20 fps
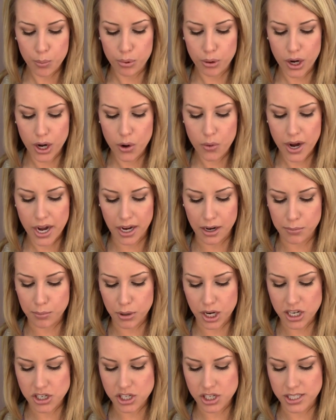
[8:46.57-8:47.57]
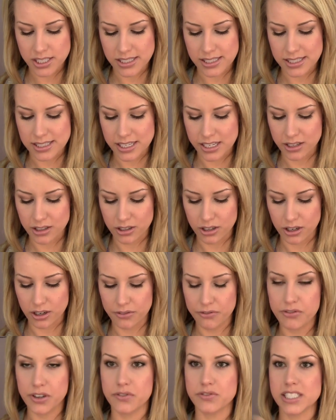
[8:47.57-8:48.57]
Pro Airbrush
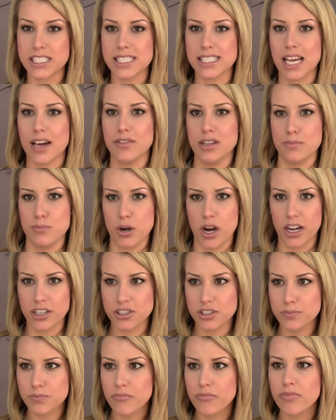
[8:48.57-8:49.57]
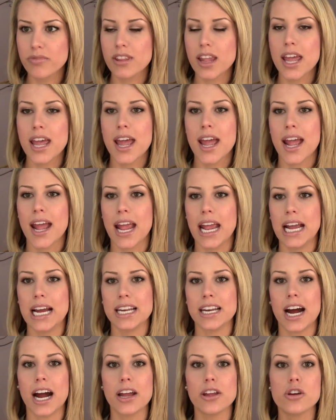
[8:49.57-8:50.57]
Concealer fifty-seven brush.
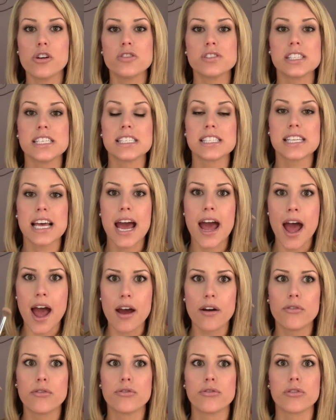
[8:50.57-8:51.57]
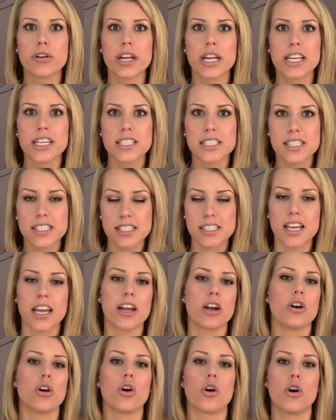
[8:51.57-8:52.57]
And I use this every
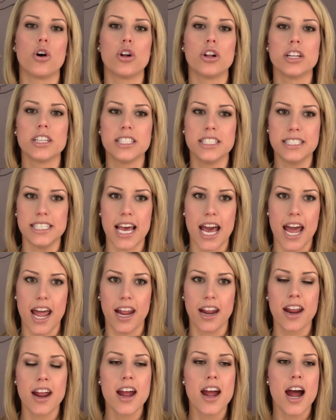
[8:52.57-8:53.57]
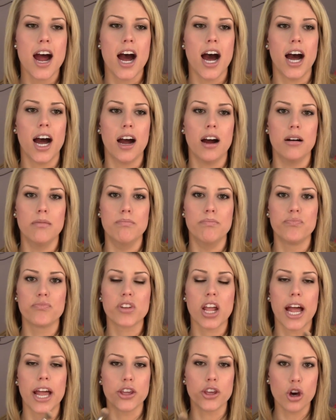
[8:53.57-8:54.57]
single day.
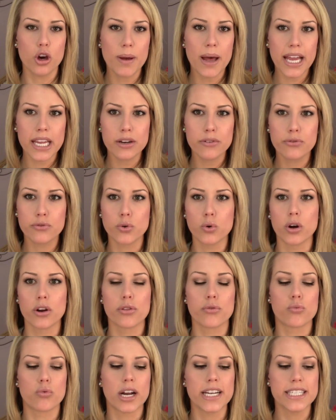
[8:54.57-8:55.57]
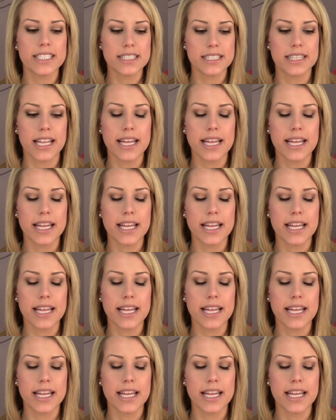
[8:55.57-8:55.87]
Um, I go back and forth, right?